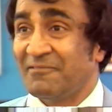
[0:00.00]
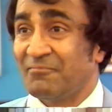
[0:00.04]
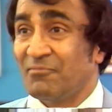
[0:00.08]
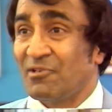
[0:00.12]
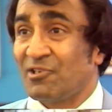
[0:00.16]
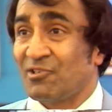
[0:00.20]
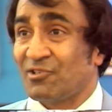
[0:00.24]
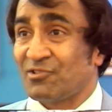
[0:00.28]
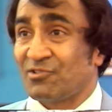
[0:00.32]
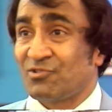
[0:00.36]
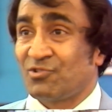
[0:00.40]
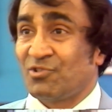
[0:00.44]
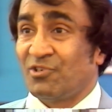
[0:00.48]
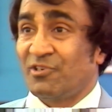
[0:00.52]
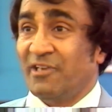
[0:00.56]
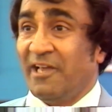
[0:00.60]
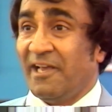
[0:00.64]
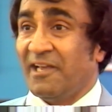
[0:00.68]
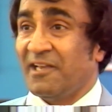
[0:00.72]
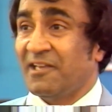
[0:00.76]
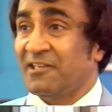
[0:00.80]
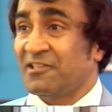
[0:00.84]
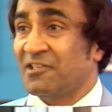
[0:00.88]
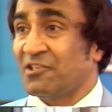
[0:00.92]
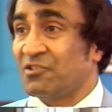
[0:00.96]
because
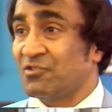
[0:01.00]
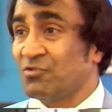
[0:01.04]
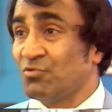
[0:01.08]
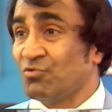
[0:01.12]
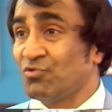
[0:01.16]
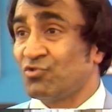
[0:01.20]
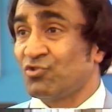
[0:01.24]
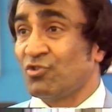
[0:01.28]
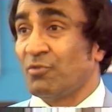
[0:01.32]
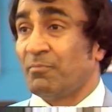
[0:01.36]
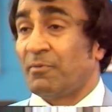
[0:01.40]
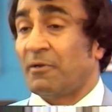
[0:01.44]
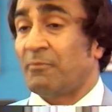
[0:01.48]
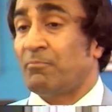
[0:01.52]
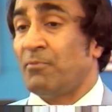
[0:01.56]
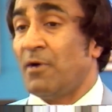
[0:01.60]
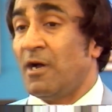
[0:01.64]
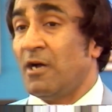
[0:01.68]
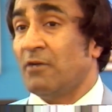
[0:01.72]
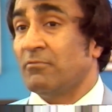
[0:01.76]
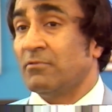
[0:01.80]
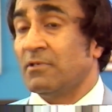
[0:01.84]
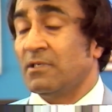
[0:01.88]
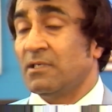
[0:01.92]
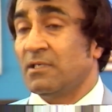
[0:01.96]
today the two
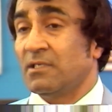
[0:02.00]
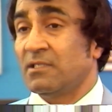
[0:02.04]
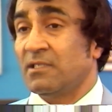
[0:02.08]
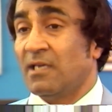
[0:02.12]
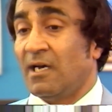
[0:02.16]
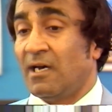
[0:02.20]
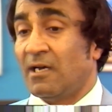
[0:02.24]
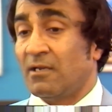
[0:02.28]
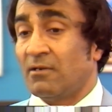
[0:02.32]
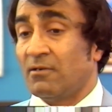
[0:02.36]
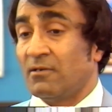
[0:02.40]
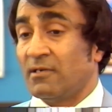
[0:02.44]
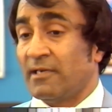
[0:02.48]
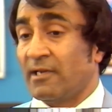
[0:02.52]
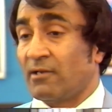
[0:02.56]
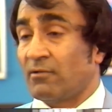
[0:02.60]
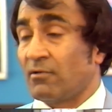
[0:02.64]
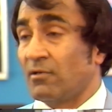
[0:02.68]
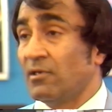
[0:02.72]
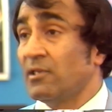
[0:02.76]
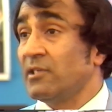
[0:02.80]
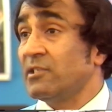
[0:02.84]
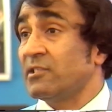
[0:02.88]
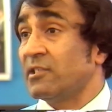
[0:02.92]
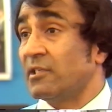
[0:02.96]
superpowers are on a
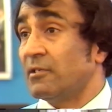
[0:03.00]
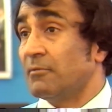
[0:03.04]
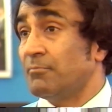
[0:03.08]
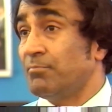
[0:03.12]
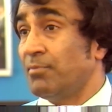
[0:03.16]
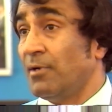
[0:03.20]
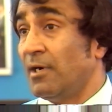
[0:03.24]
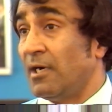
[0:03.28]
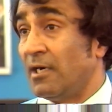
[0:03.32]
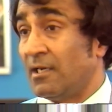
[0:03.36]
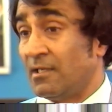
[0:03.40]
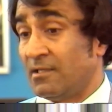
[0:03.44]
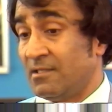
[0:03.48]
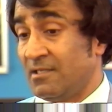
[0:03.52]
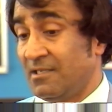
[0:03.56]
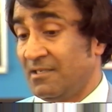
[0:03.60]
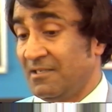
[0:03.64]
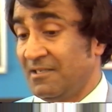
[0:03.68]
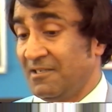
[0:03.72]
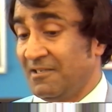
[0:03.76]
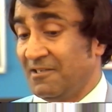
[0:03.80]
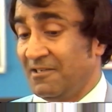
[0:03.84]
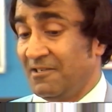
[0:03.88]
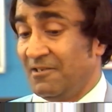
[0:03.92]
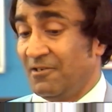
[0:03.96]
collision path
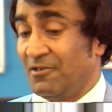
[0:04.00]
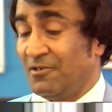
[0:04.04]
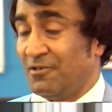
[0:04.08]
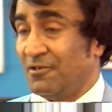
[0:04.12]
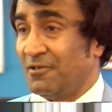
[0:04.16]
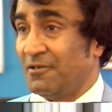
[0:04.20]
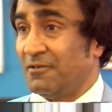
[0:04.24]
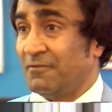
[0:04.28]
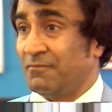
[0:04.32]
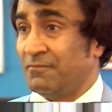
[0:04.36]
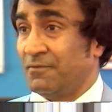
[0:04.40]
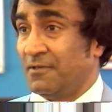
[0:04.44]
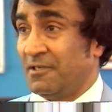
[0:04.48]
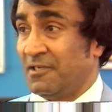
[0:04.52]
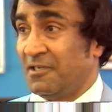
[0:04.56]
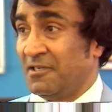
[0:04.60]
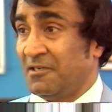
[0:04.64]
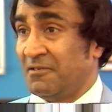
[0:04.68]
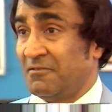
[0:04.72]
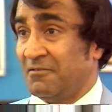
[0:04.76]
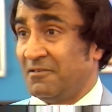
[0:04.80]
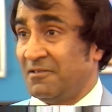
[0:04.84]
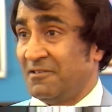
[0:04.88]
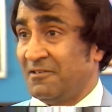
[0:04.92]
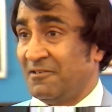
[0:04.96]
of,
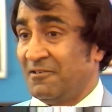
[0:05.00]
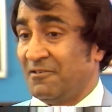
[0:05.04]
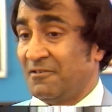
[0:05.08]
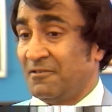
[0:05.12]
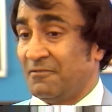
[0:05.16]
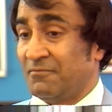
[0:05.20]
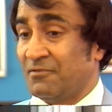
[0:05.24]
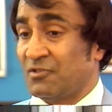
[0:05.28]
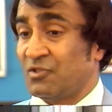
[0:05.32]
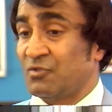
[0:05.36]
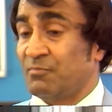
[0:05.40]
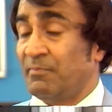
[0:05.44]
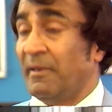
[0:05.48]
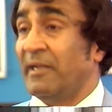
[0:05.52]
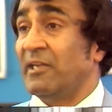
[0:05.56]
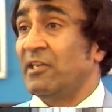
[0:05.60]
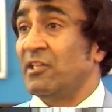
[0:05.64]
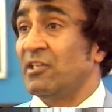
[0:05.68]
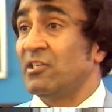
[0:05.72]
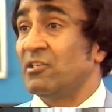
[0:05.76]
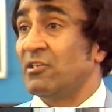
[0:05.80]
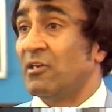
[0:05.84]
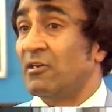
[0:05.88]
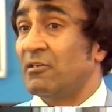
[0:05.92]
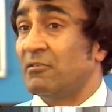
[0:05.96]
uh, of
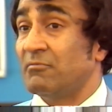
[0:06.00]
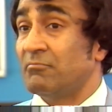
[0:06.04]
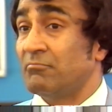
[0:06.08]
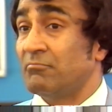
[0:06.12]
spending